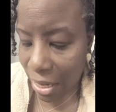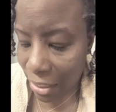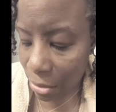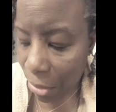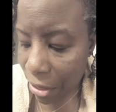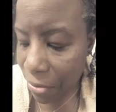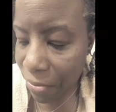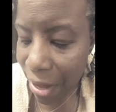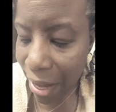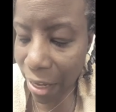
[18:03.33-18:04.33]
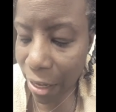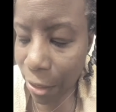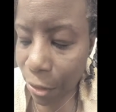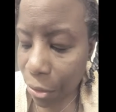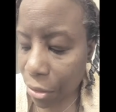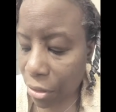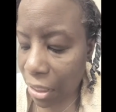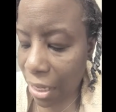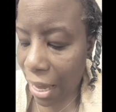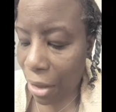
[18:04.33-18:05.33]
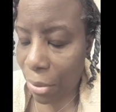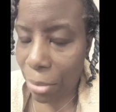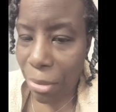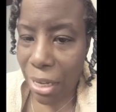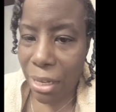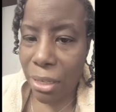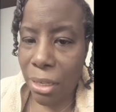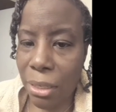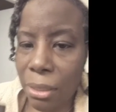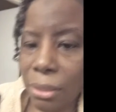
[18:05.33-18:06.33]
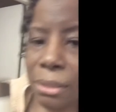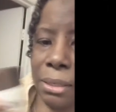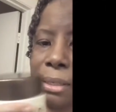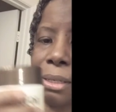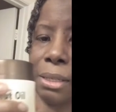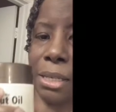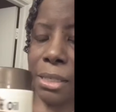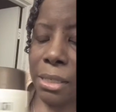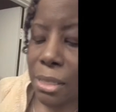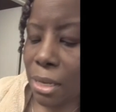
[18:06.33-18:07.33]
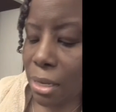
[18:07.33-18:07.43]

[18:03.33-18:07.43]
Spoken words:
As a matter of fact, you'll see how I made this